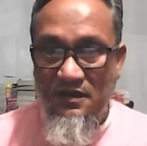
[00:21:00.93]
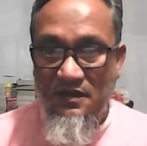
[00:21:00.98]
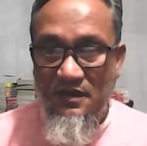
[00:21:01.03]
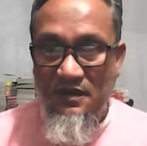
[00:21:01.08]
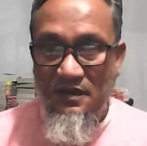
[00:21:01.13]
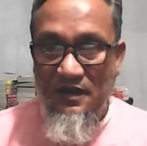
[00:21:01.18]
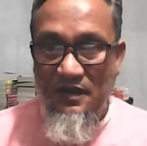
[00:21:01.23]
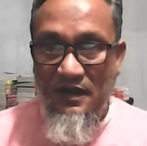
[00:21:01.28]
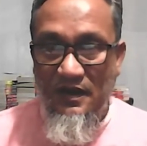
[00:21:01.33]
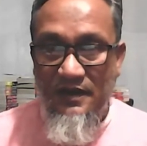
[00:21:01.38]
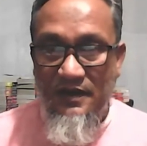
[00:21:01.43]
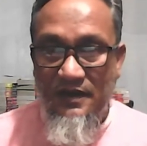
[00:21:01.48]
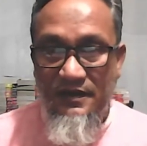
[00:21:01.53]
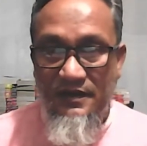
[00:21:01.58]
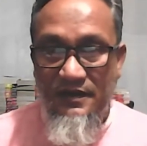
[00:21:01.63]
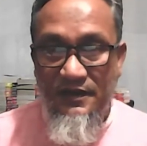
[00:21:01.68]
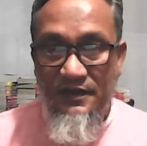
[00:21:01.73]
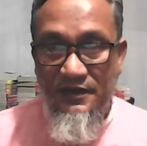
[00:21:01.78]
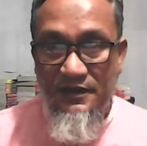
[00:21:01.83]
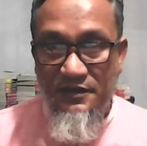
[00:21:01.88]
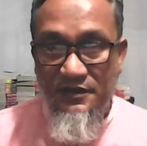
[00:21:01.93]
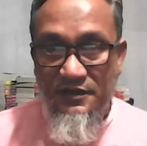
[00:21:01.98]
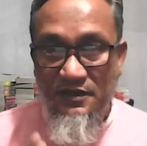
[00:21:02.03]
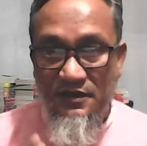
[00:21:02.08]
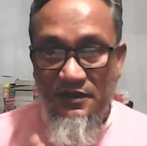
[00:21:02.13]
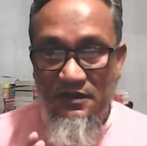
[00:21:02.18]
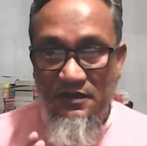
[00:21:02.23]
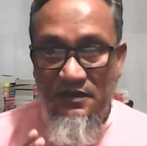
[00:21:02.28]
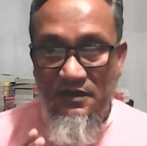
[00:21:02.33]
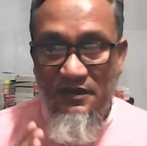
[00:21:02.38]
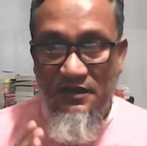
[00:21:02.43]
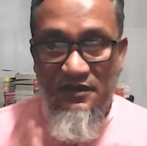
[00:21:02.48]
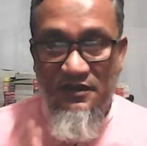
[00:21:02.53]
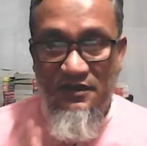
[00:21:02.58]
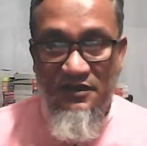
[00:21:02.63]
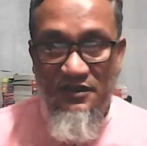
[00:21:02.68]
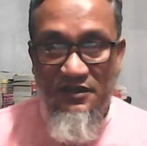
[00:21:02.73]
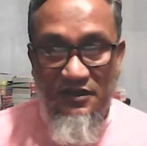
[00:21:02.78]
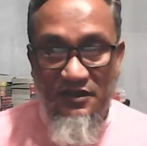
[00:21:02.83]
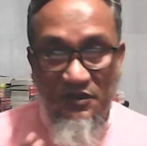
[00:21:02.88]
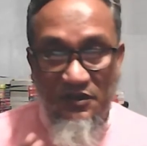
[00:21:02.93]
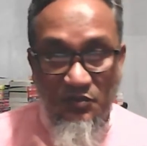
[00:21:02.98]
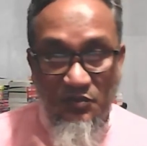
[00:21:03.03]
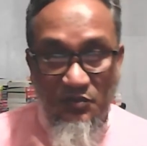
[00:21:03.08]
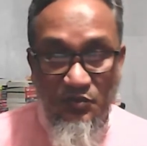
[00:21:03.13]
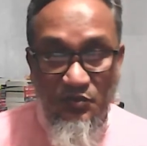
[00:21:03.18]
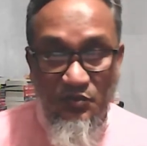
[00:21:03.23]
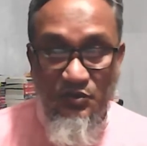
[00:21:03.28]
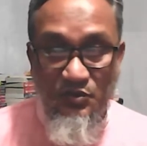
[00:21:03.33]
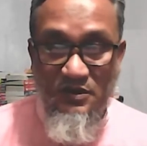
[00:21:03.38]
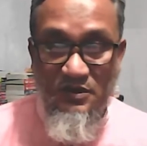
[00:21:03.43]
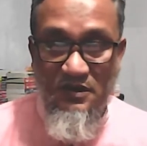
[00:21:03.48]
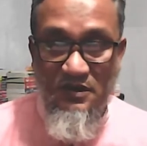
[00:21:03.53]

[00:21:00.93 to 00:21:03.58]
And it is used